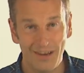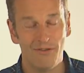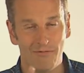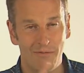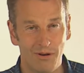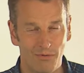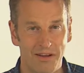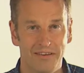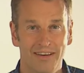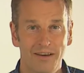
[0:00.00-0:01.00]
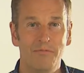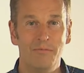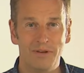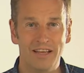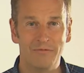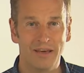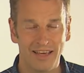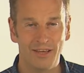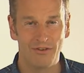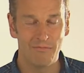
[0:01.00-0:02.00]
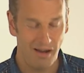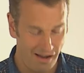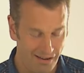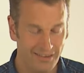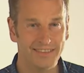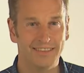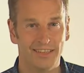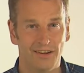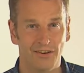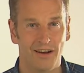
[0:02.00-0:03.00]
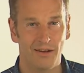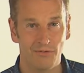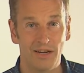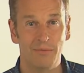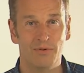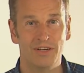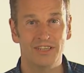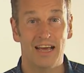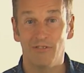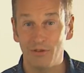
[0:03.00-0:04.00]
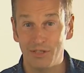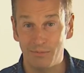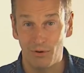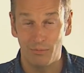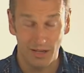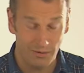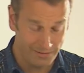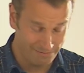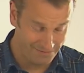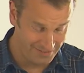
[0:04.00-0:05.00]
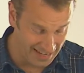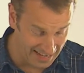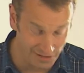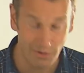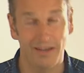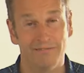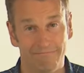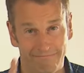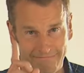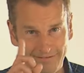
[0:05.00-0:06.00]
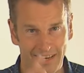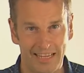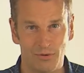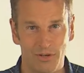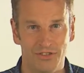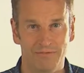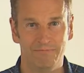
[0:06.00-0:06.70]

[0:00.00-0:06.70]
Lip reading: one by one, but believe me, you're in my heart. So I really appreciate everyone's support, by the way. Anyway, next question.